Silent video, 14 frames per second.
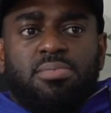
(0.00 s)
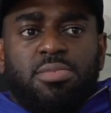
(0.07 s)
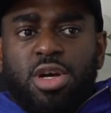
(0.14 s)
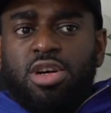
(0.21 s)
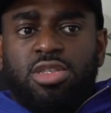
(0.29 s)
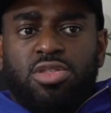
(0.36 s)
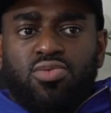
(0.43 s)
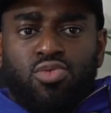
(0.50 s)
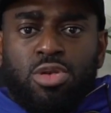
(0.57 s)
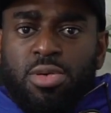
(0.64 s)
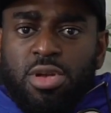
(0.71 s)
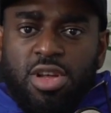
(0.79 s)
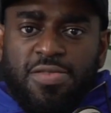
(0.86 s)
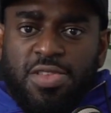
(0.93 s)
because
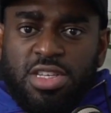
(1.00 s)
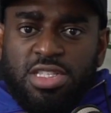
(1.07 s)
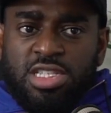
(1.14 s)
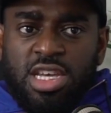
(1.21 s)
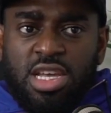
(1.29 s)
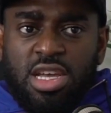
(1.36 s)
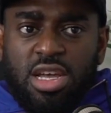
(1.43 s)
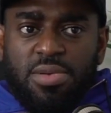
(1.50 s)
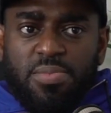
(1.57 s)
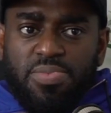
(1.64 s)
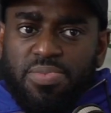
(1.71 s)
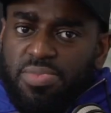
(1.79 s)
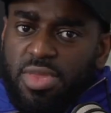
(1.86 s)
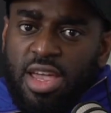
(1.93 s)
Ruben Loftus-Cheek,
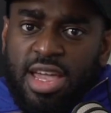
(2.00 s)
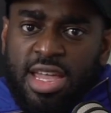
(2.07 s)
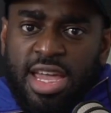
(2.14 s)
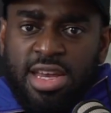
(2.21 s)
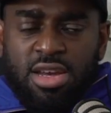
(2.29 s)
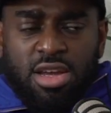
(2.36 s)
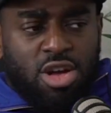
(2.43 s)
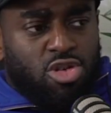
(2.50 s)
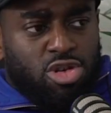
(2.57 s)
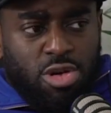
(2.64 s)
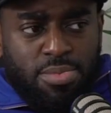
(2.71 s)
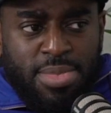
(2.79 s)
again, go and